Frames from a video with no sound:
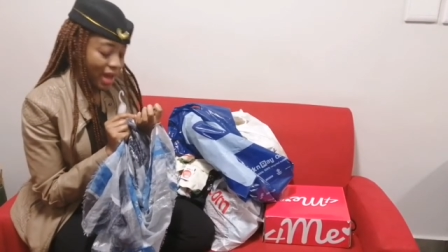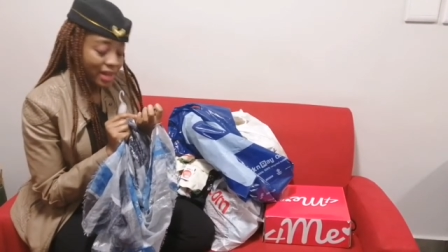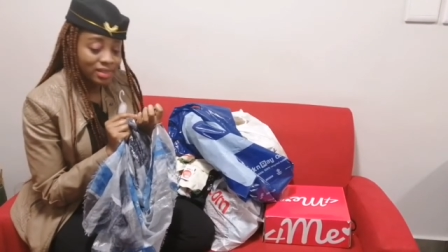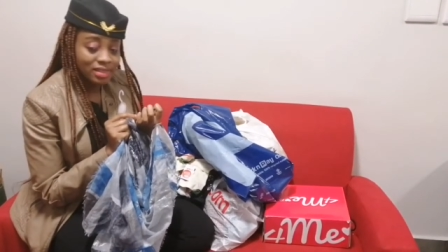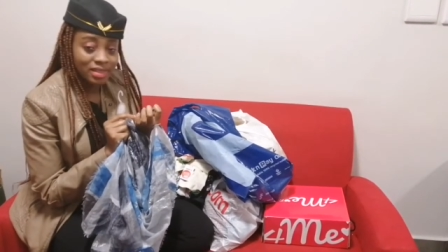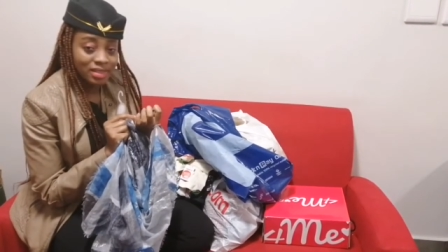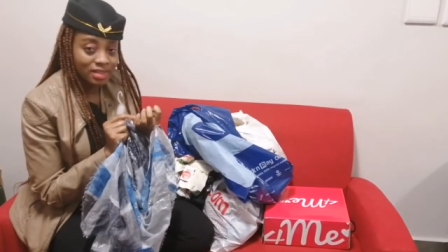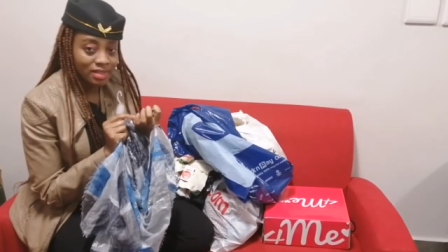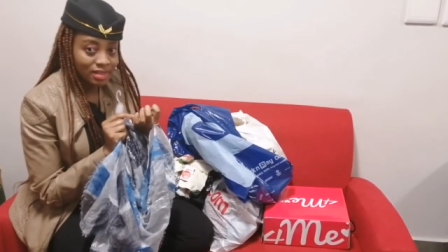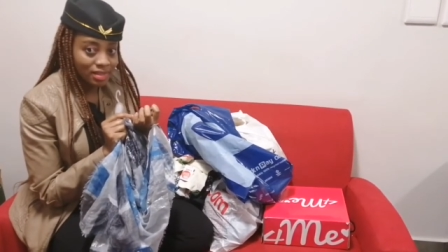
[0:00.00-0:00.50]
I
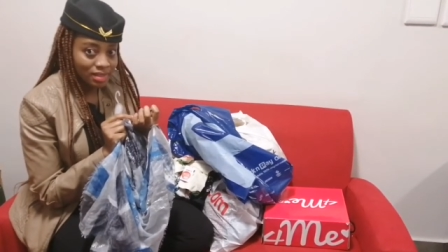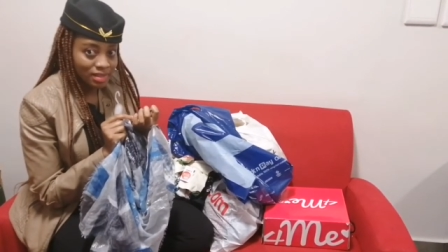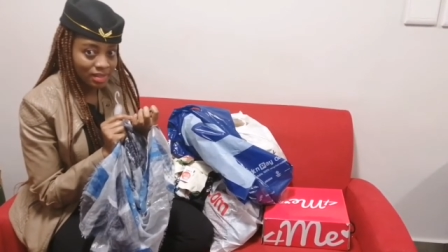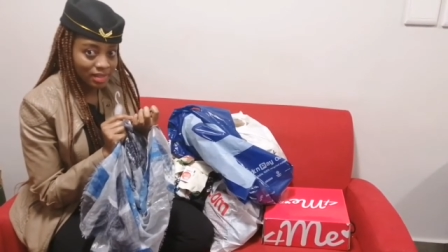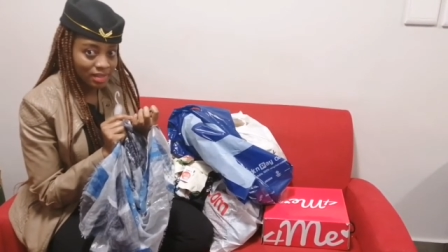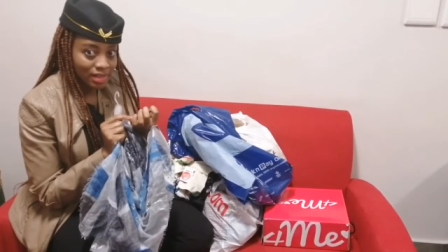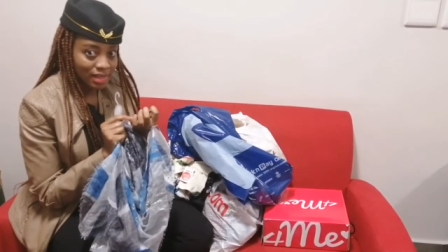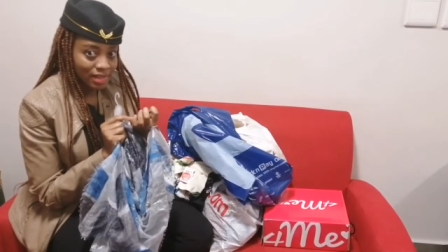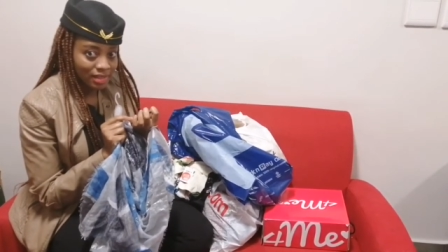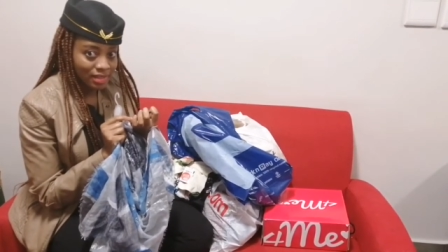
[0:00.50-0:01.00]
didn't
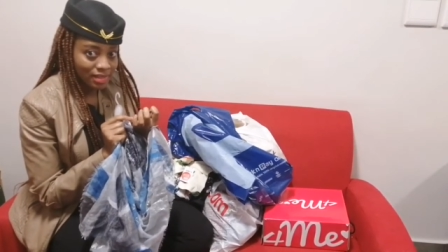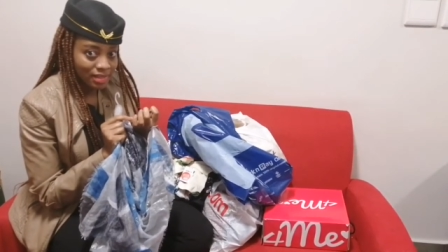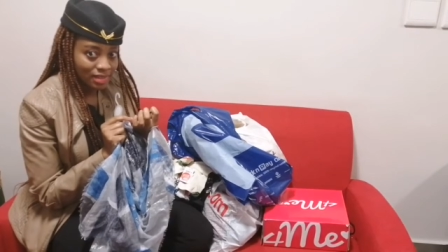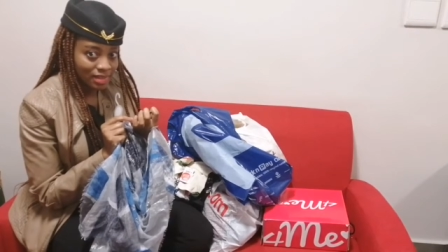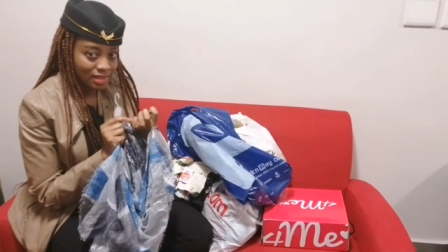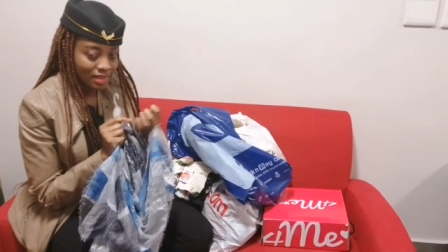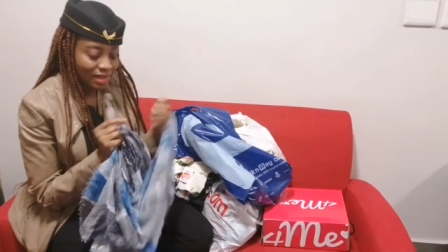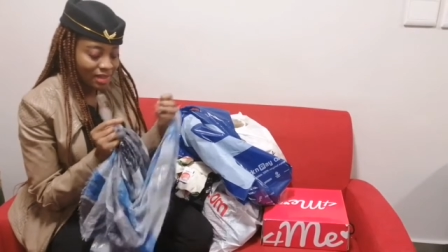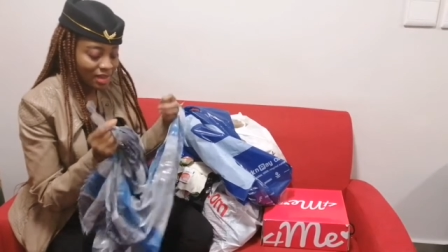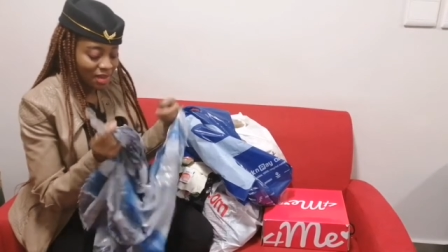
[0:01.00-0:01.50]
see that.
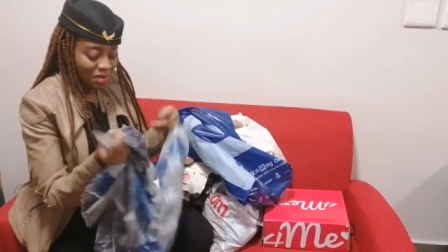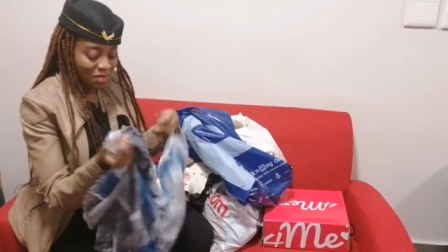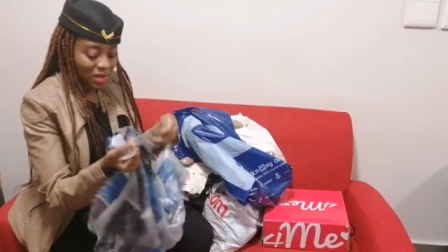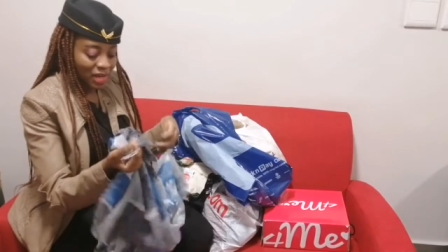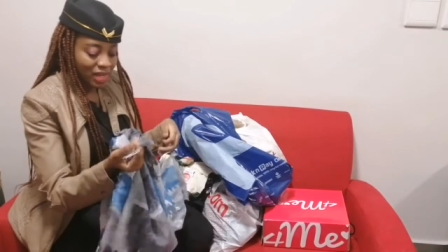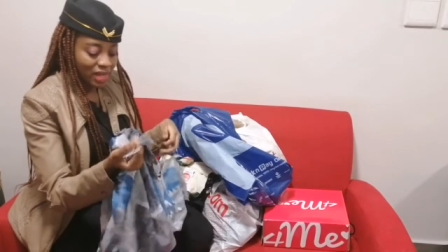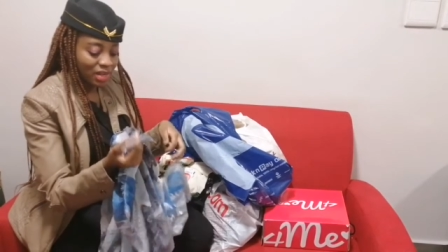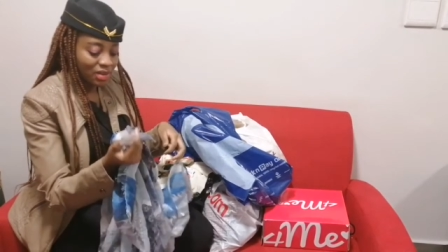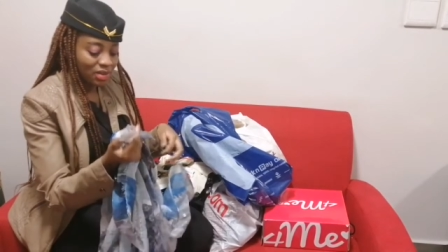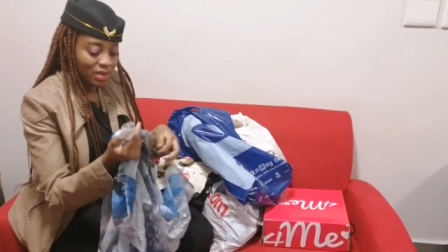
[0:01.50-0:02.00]

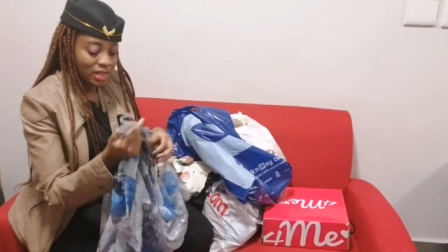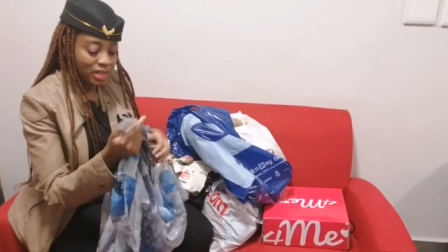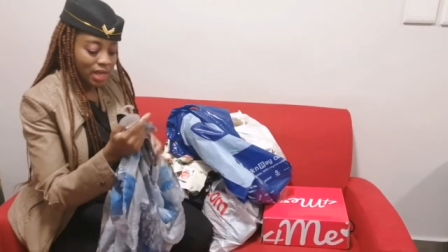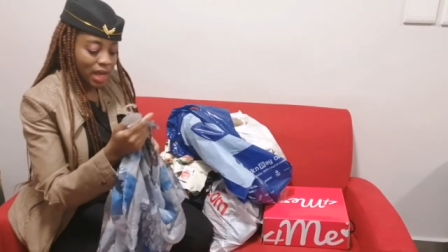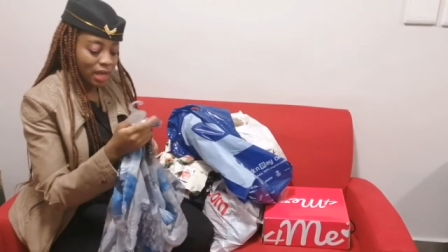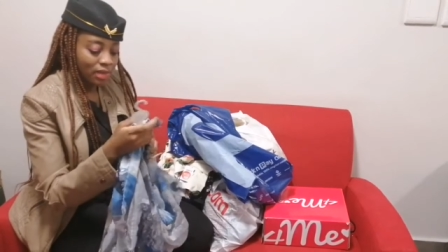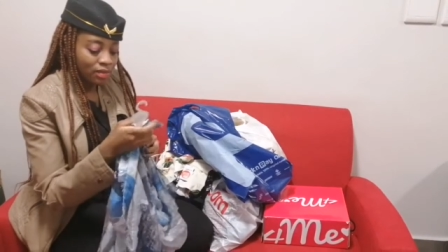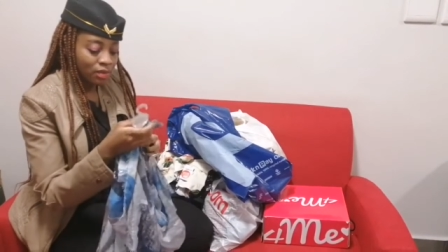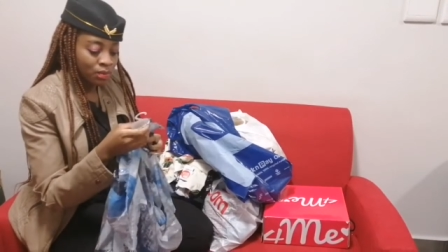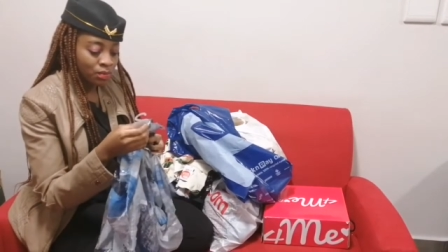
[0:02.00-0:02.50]
But anyways,
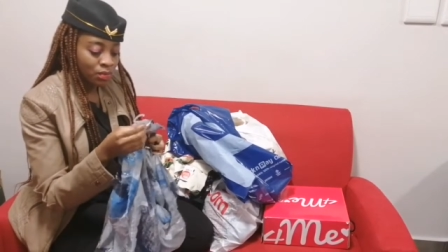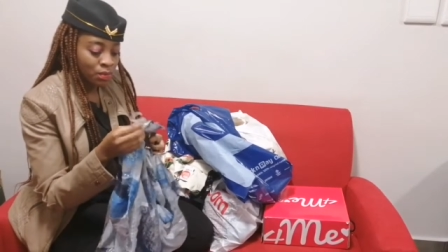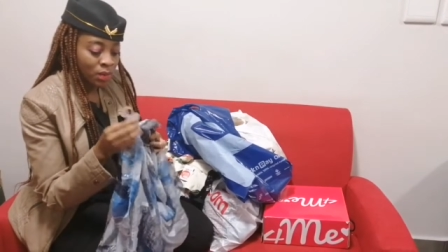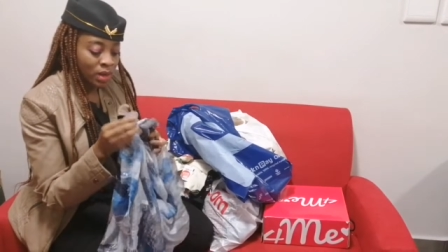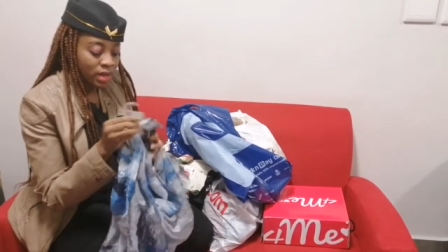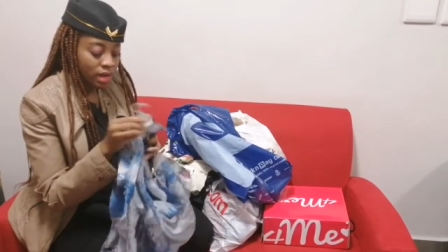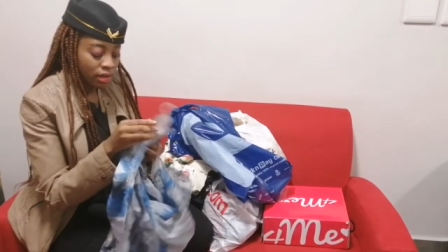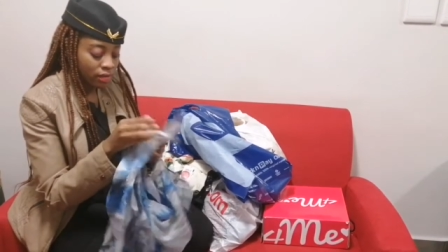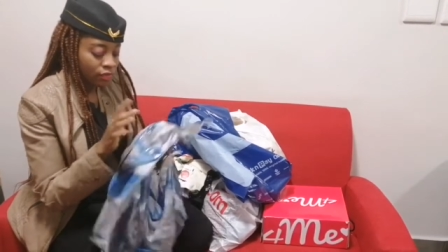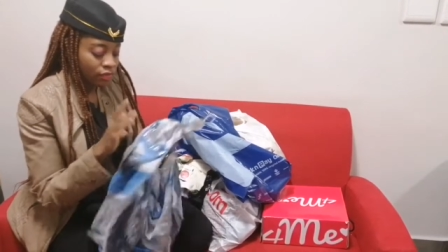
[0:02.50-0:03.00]
the the
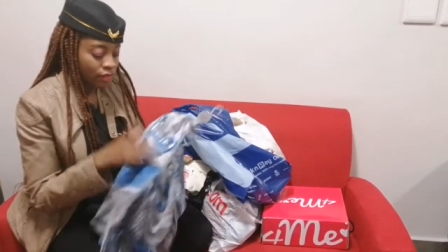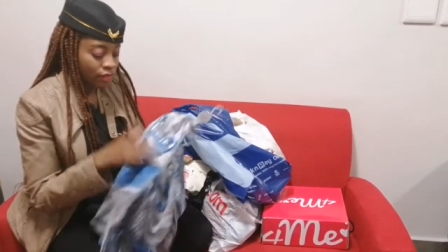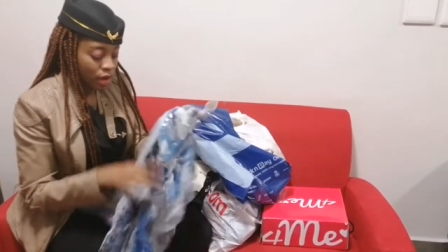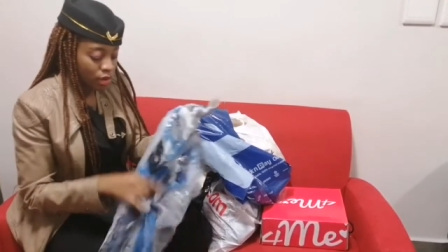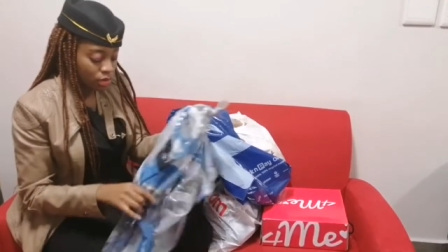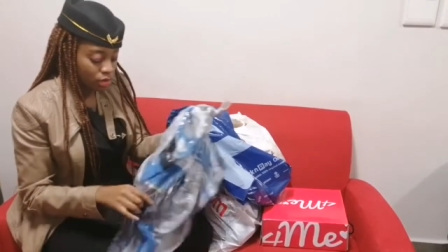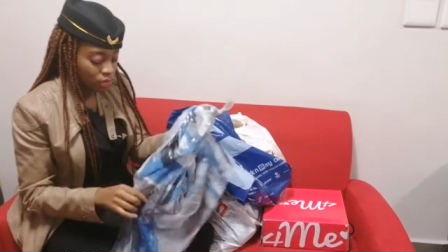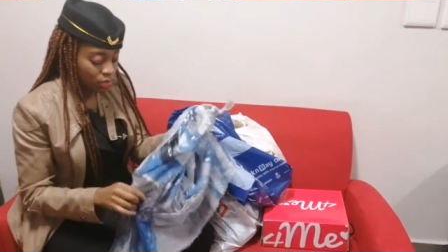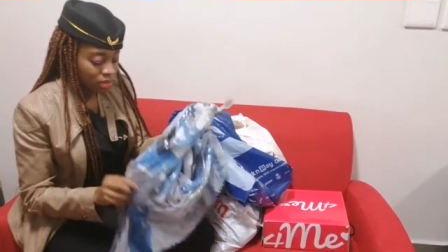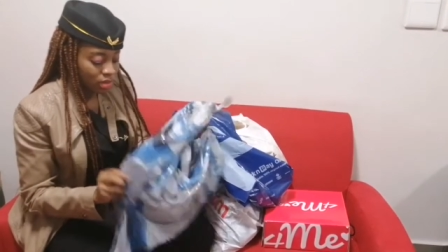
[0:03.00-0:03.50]
one I
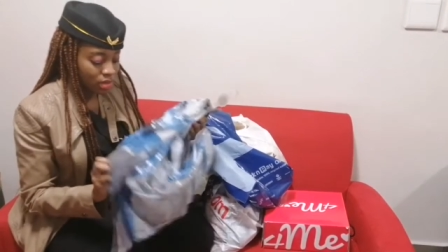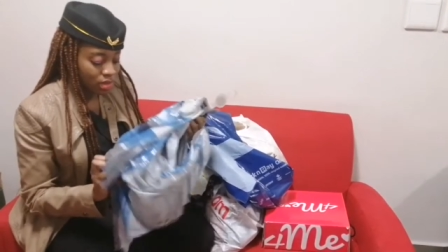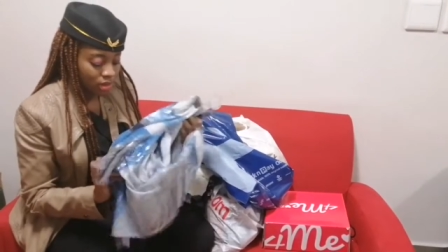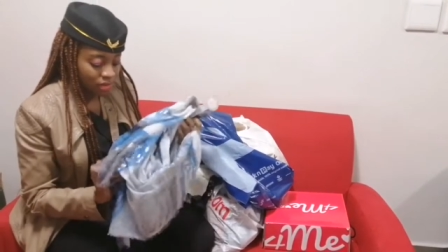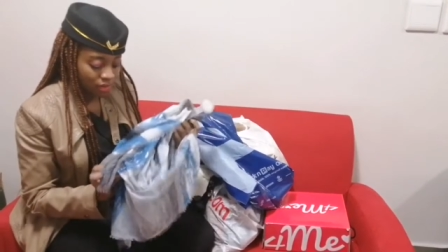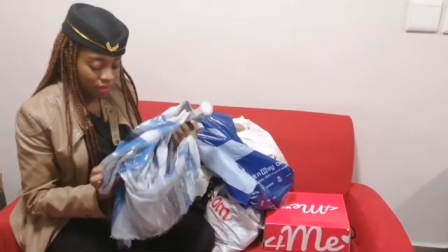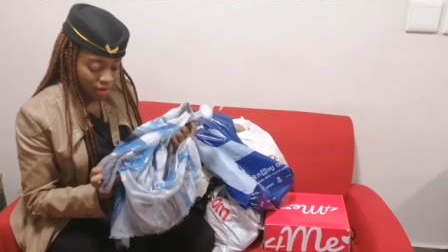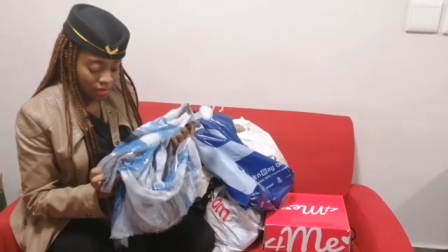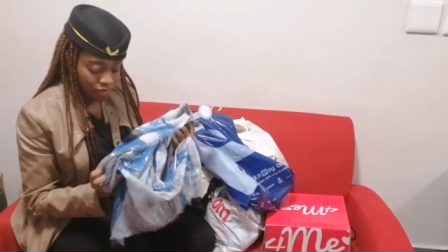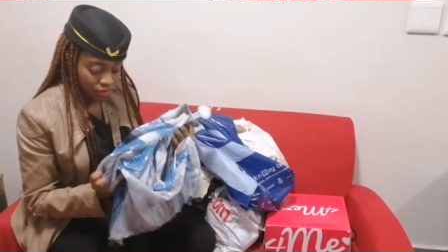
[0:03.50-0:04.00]
found was
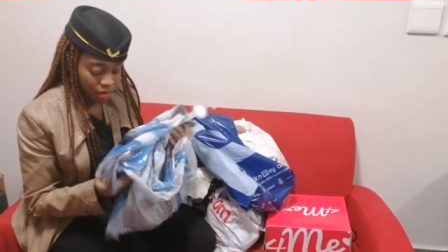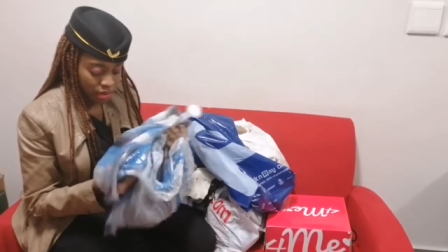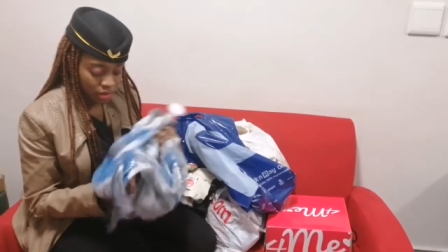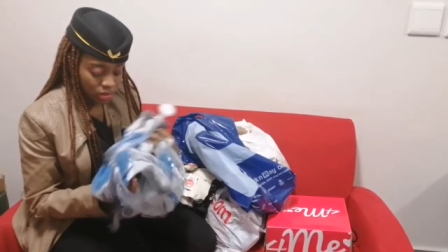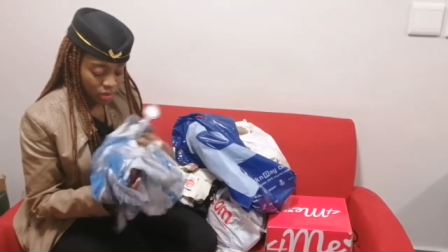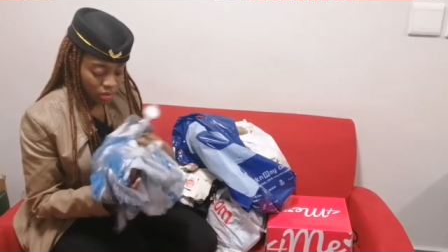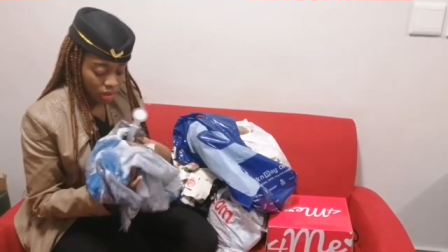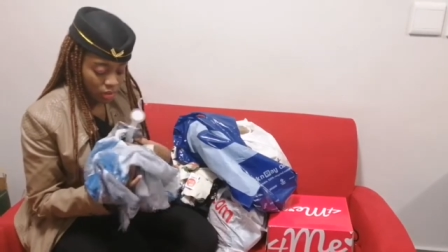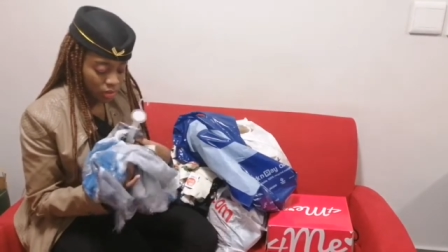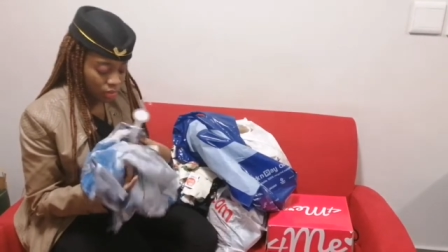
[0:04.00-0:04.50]
thirty-five rands. So